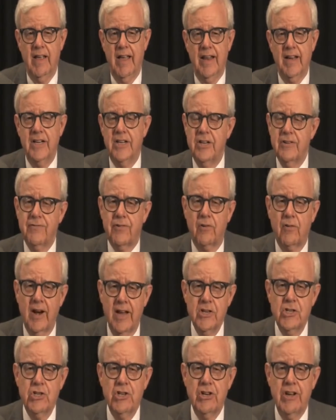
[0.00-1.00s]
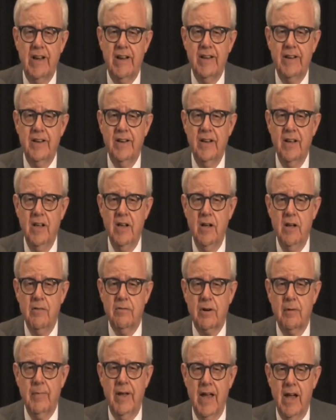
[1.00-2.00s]
and it differentiated it
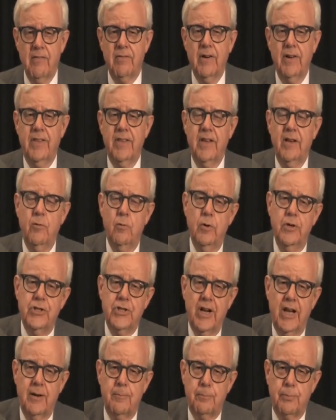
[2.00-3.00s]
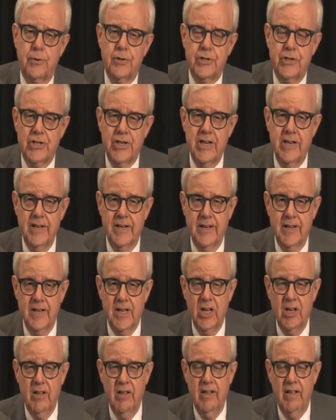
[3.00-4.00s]
from everything which had preceded
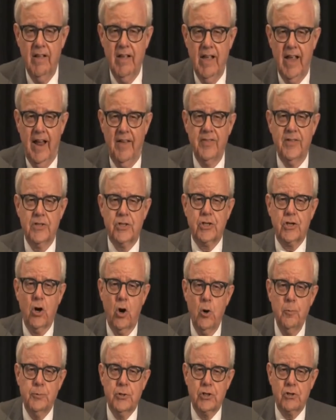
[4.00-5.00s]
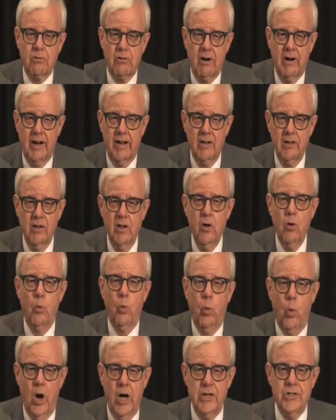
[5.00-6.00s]
it. And the Scopes trial
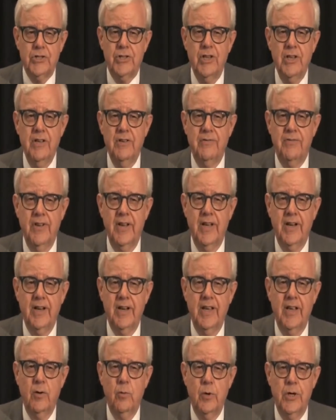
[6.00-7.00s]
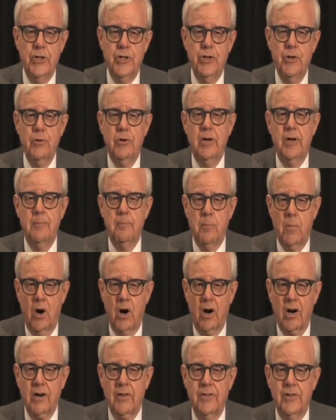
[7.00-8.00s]
was the event in which you can
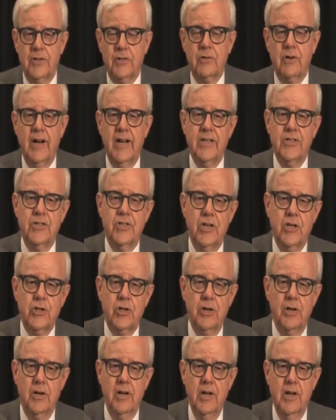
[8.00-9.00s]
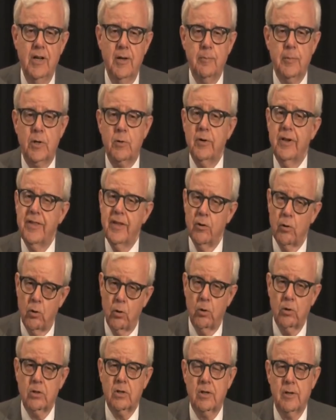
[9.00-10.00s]
mark the transition between the
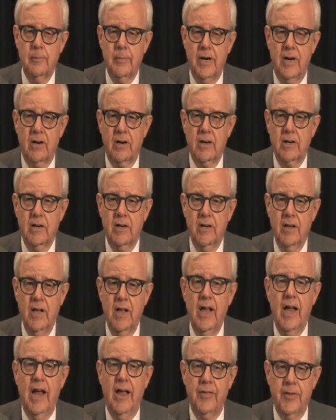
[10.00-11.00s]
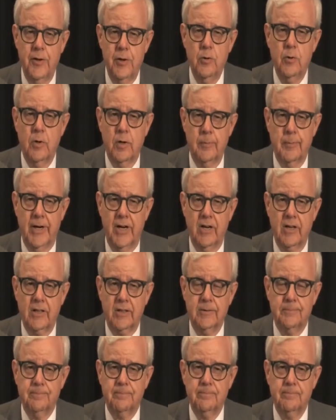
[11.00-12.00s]
older America and the newer
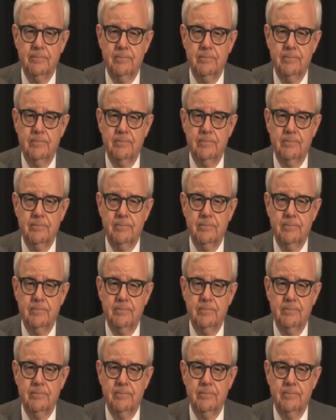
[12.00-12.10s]
America.